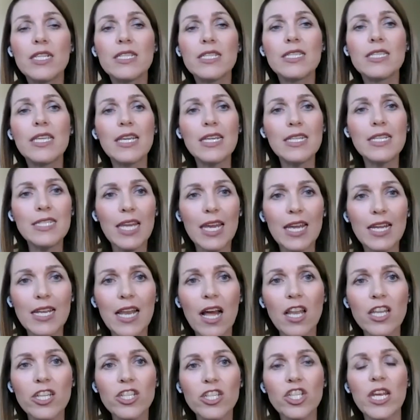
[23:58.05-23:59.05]
seeing
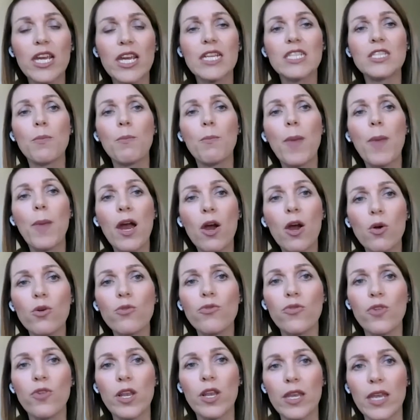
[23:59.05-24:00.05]
technology as a
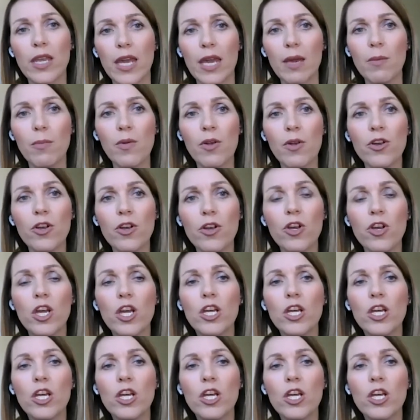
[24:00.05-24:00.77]
powerful enabler